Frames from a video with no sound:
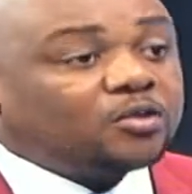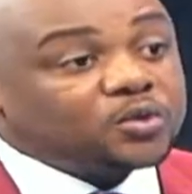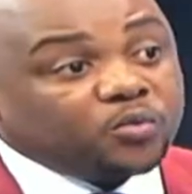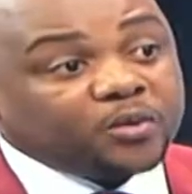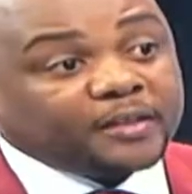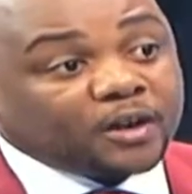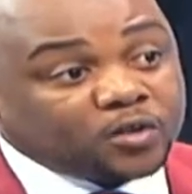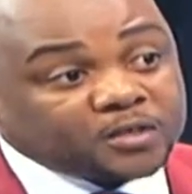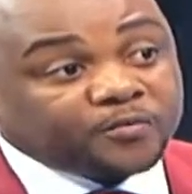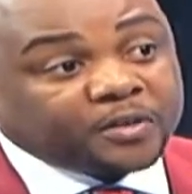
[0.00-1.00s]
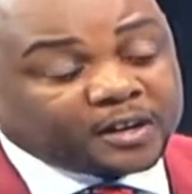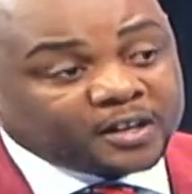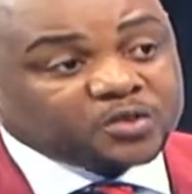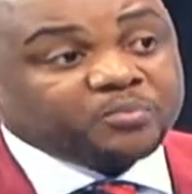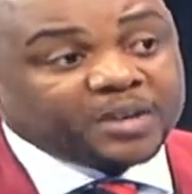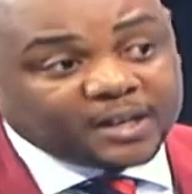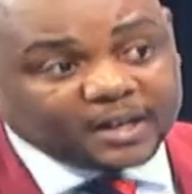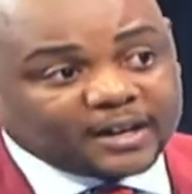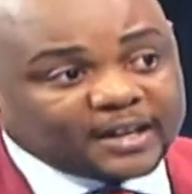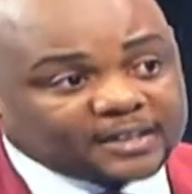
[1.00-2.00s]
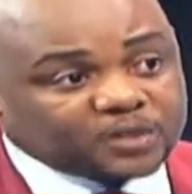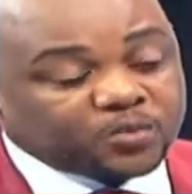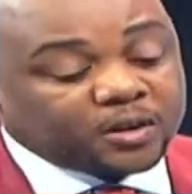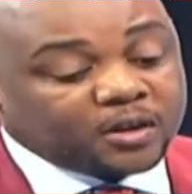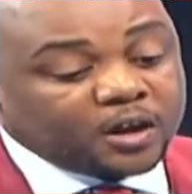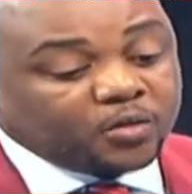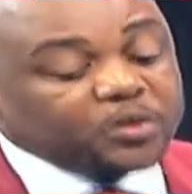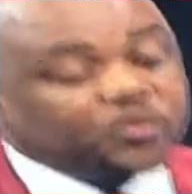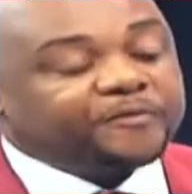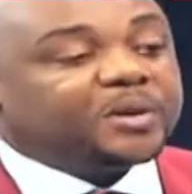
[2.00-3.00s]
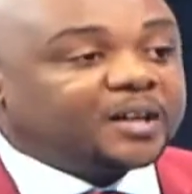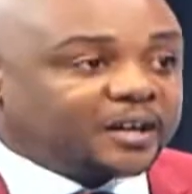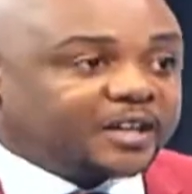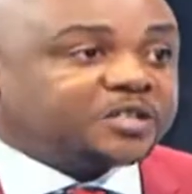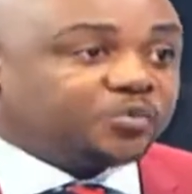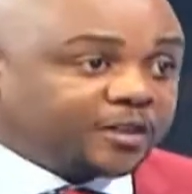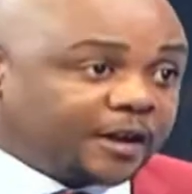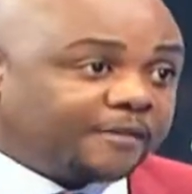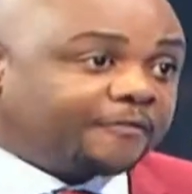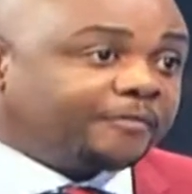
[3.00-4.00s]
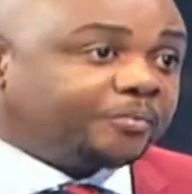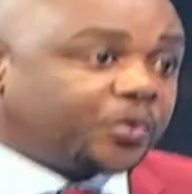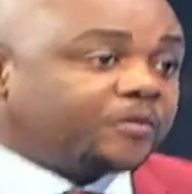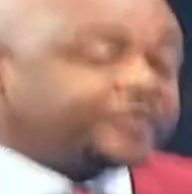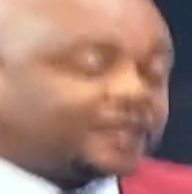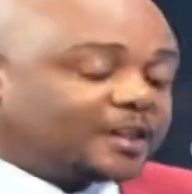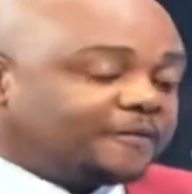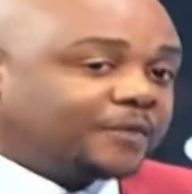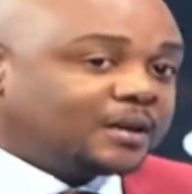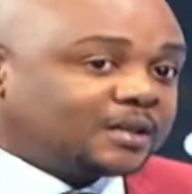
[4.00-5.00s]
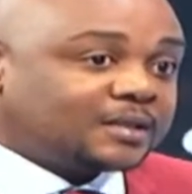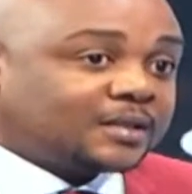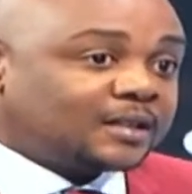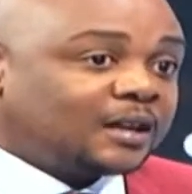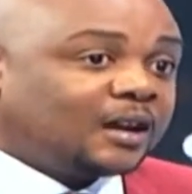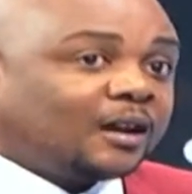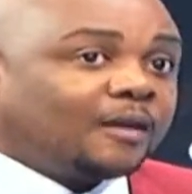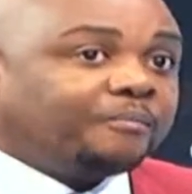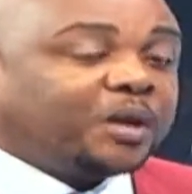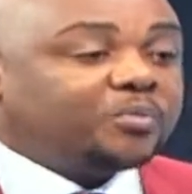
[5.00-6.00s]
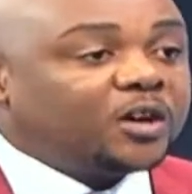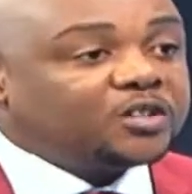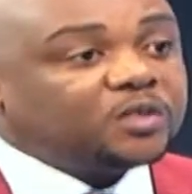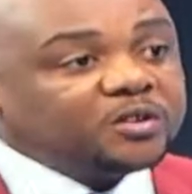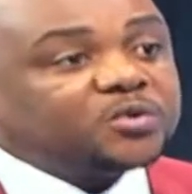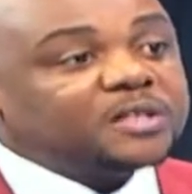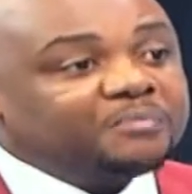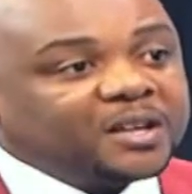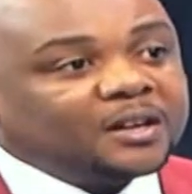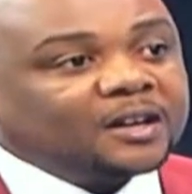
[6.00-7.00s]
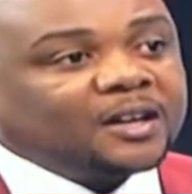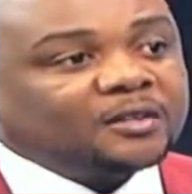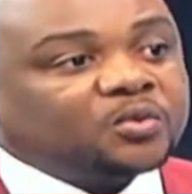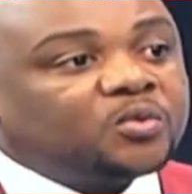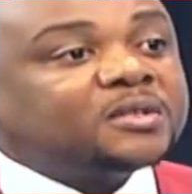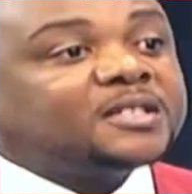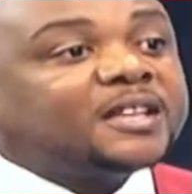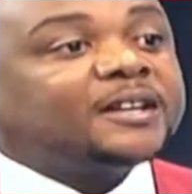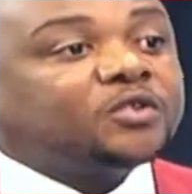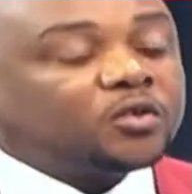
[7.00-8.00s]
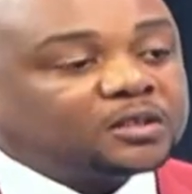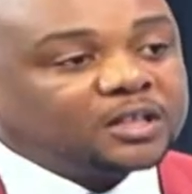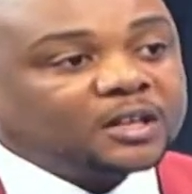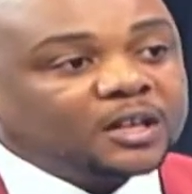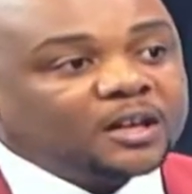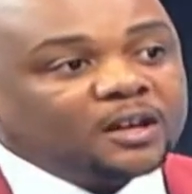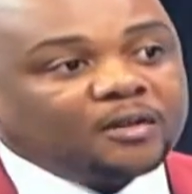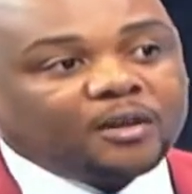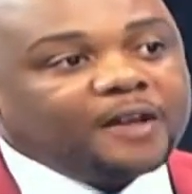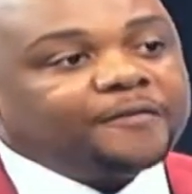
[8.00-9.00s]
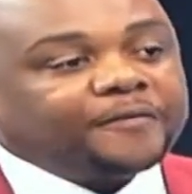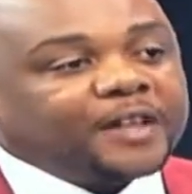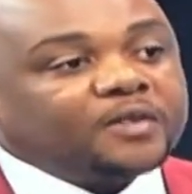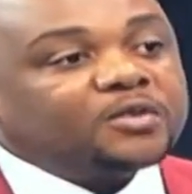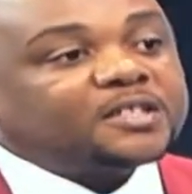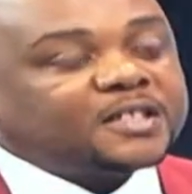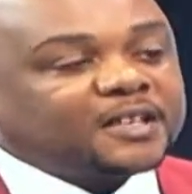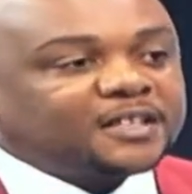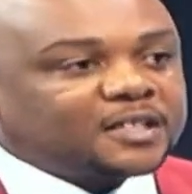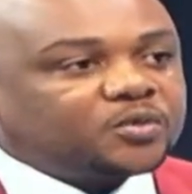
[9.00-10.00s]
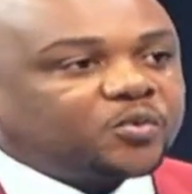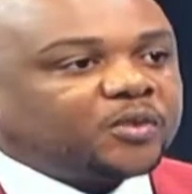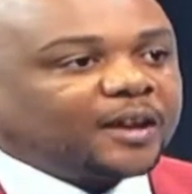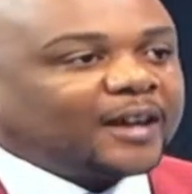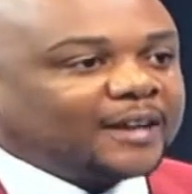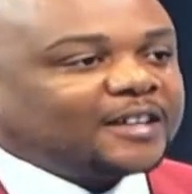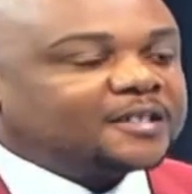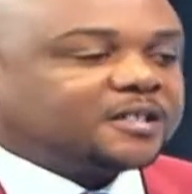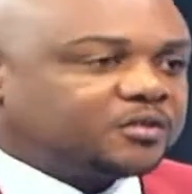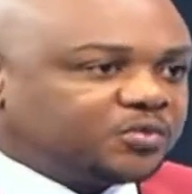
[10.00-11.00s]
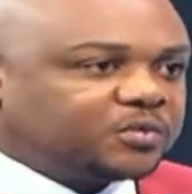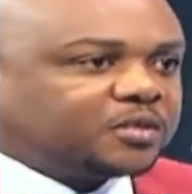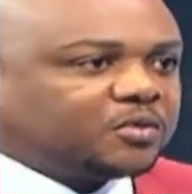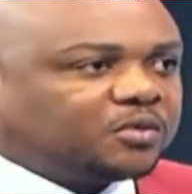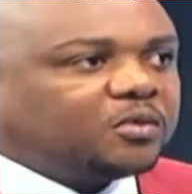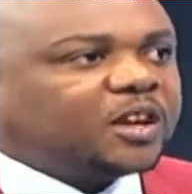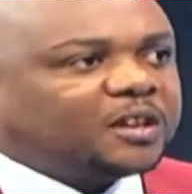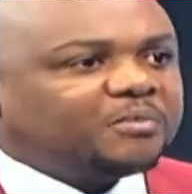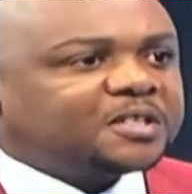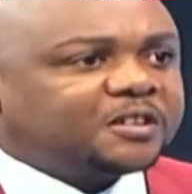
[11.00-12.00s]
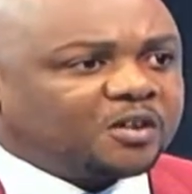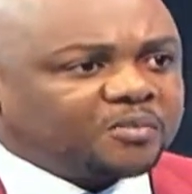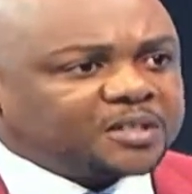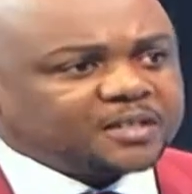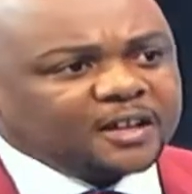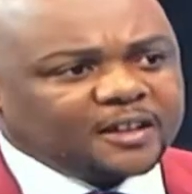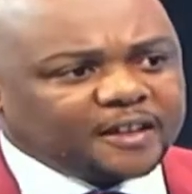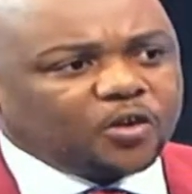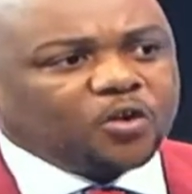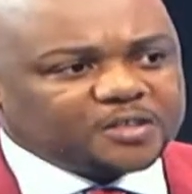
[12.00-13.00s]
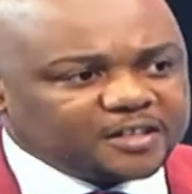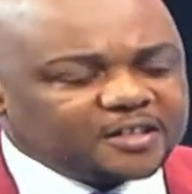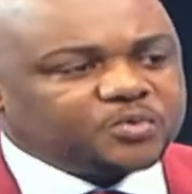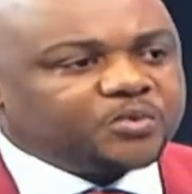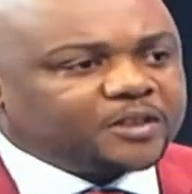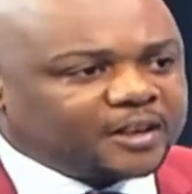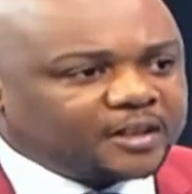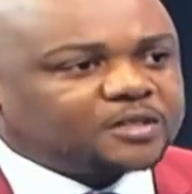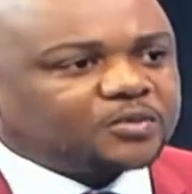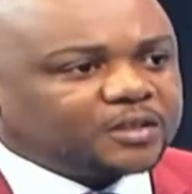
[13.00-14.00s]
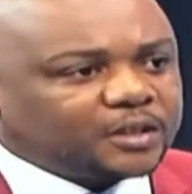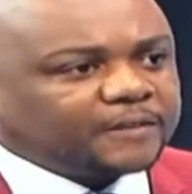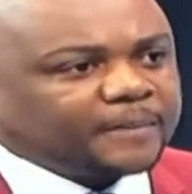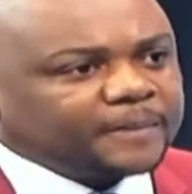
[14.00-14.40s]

also with the loss with regards to medical aids as well, which we've been engaging with the board of healthcare funders, is that people actually use the medical aid to go and see a doctor if they are not sick, just to get a sick note. So you can imagine how much the cost is with regards to that.